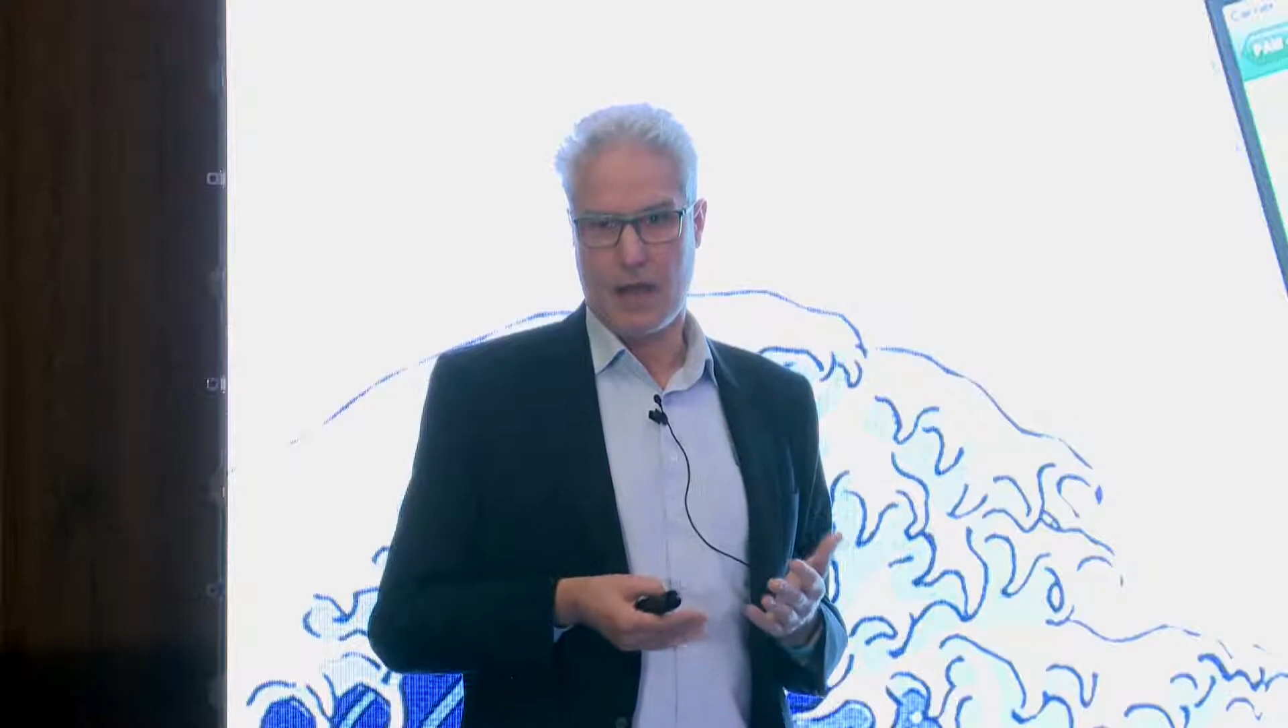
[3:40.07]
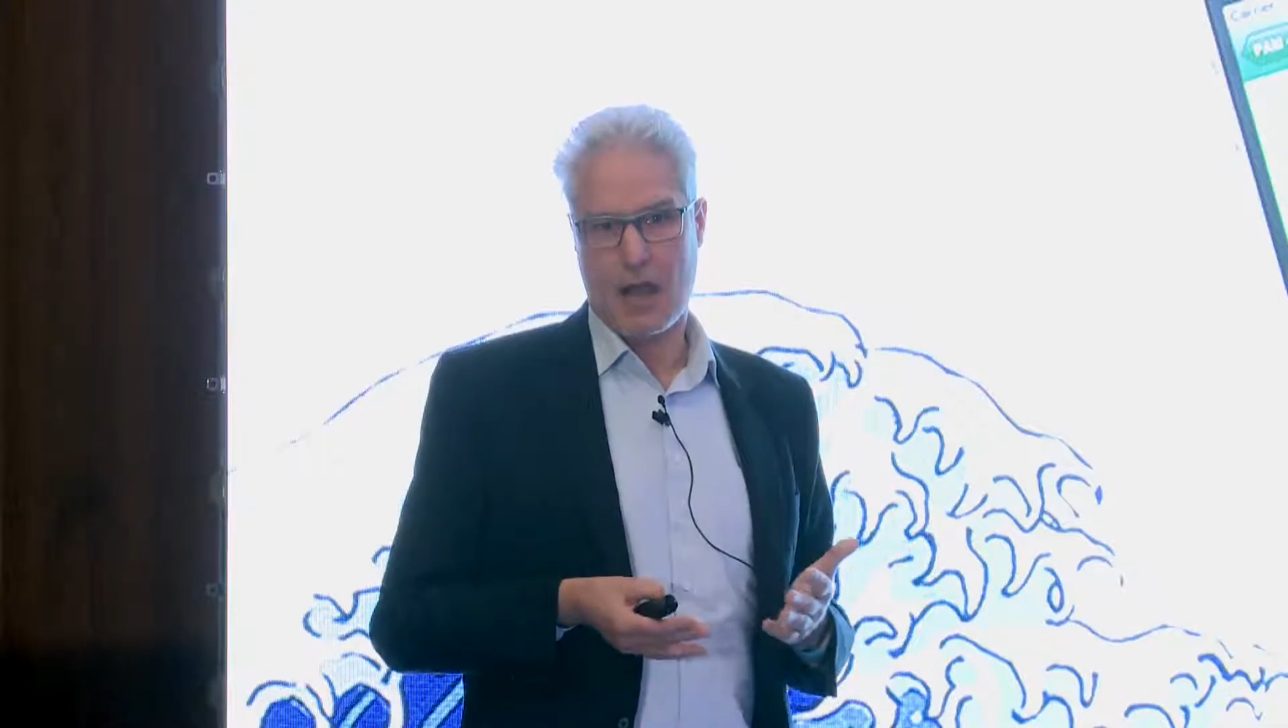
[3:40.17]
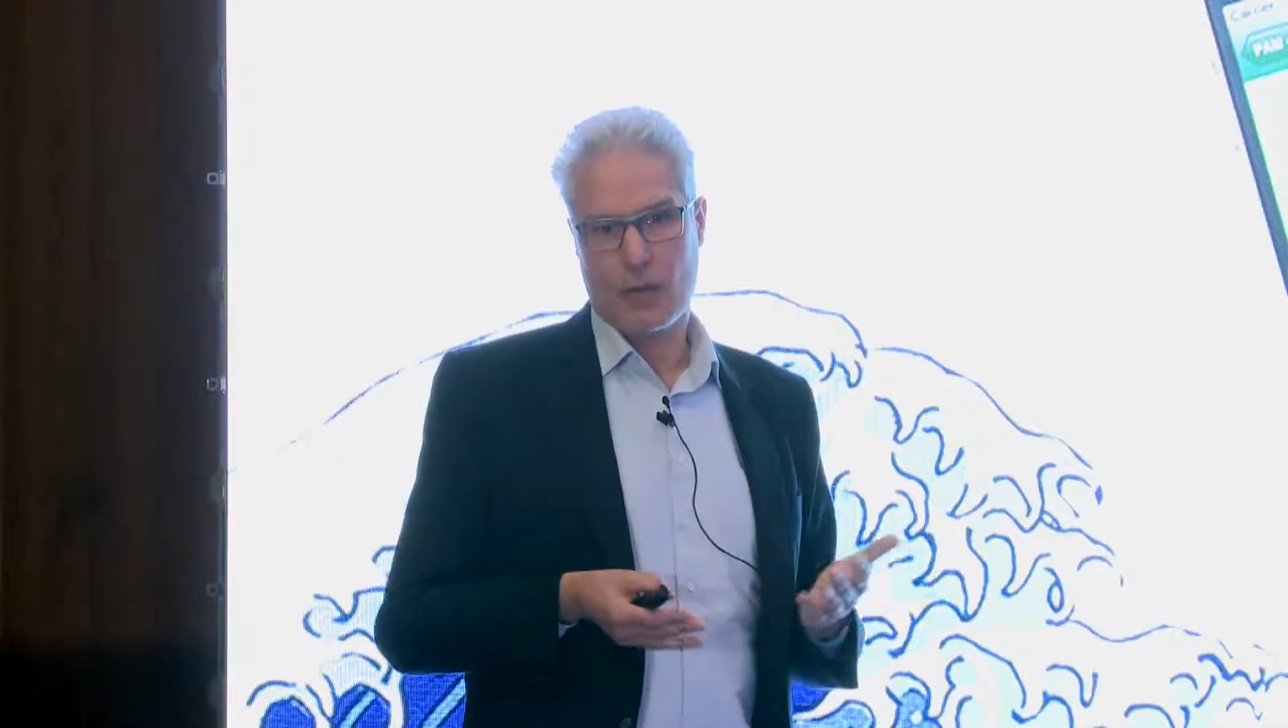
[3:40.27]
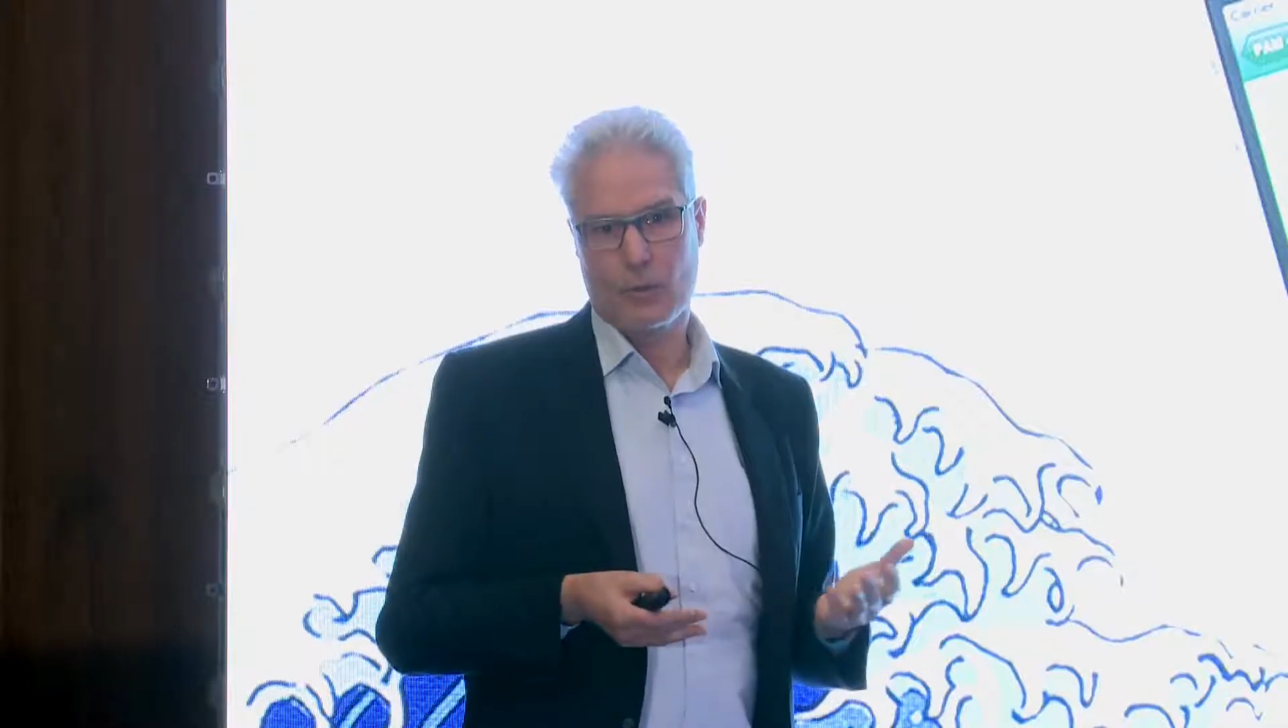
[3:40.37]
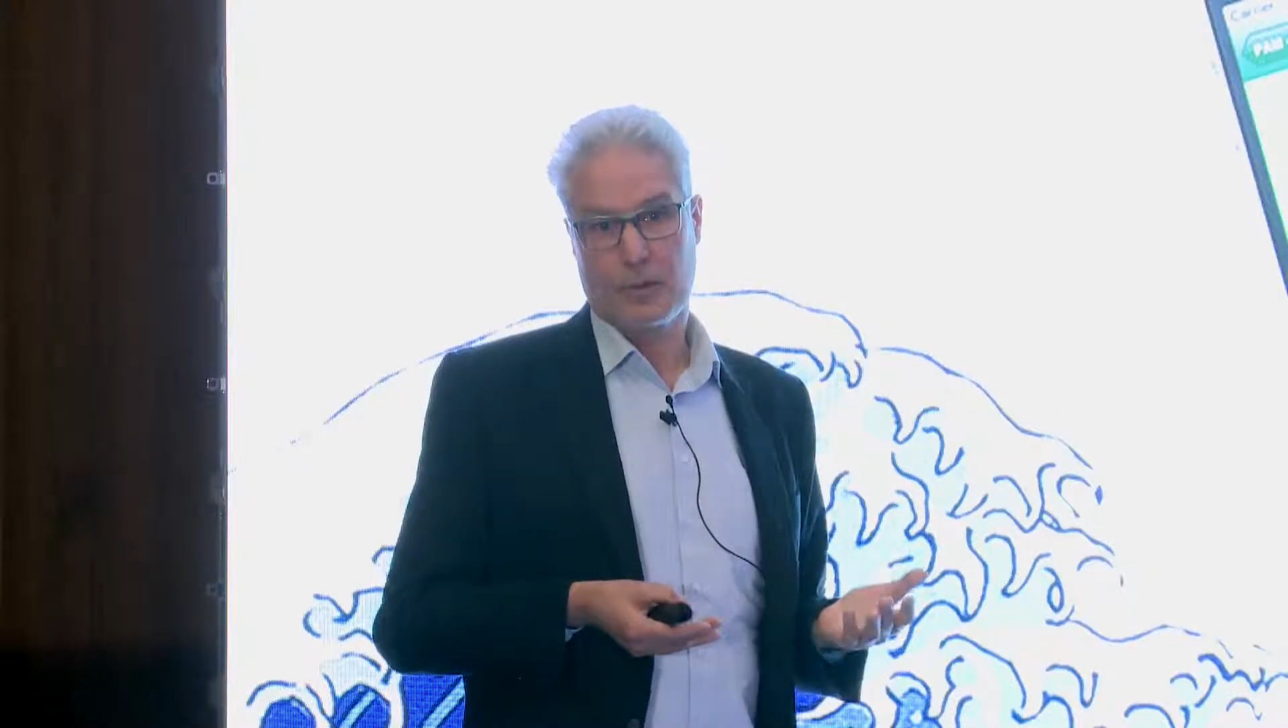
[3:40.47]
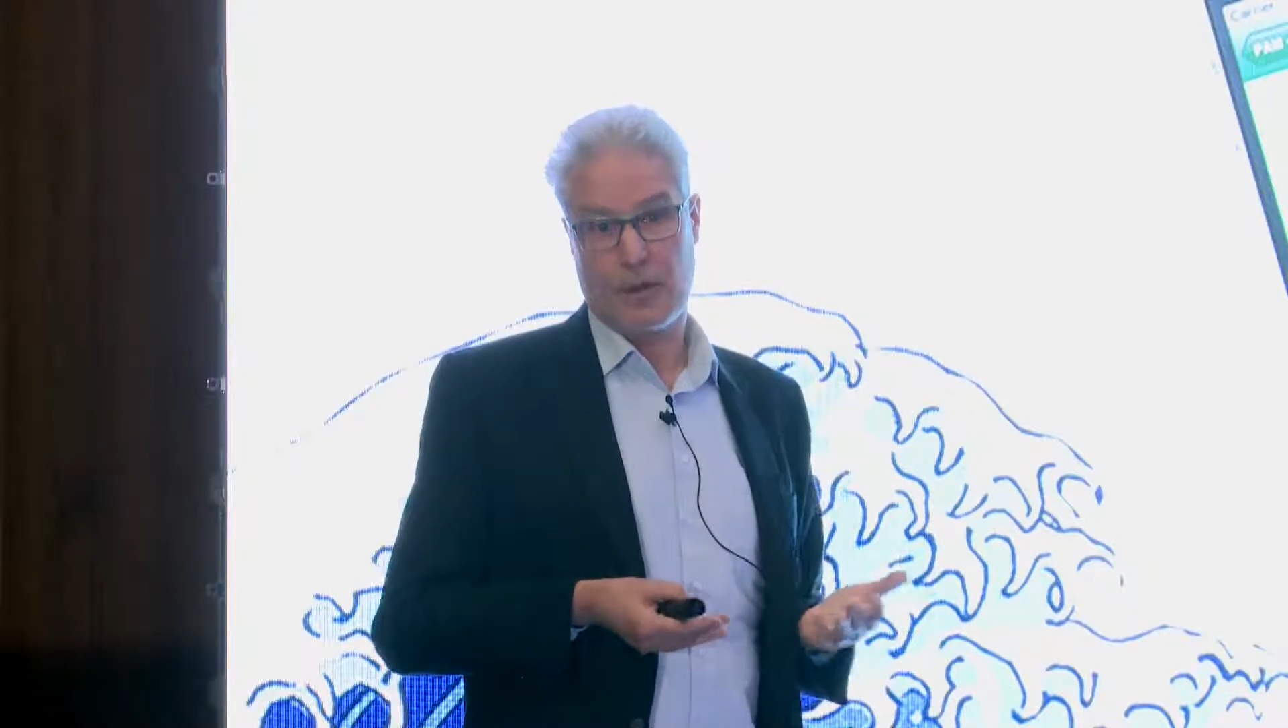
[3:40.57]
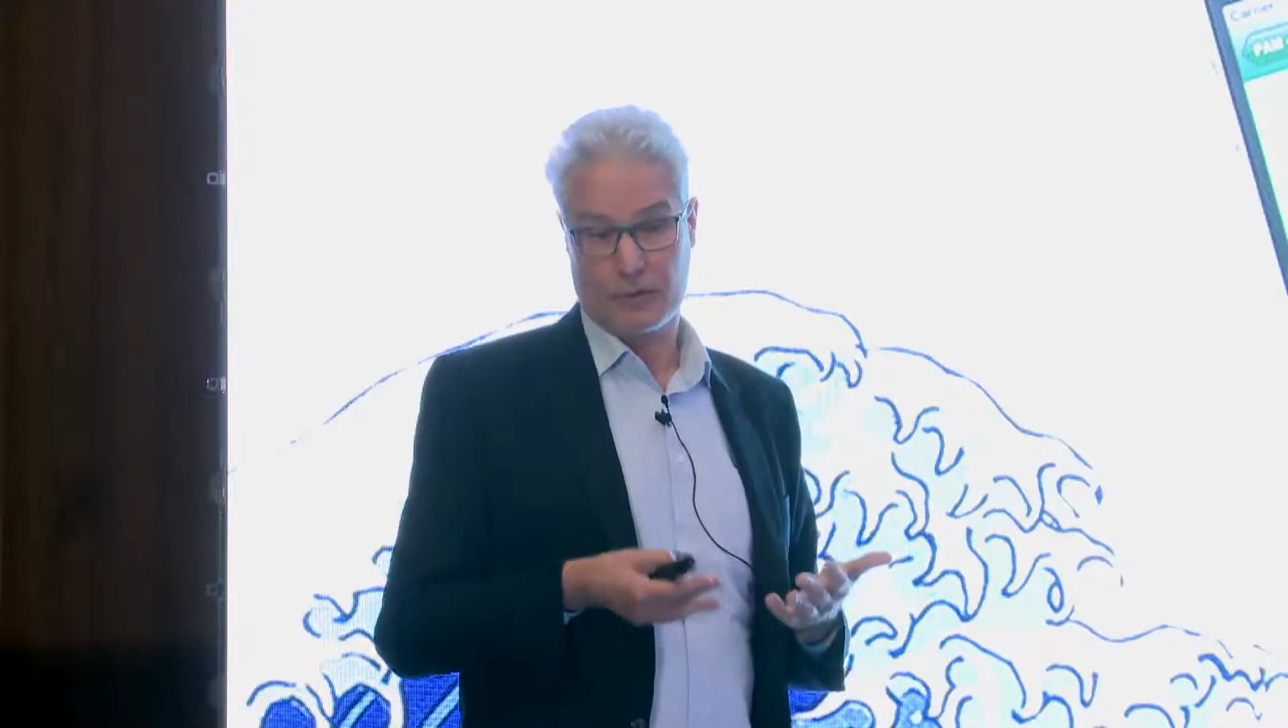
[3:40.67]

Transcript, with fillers: now you have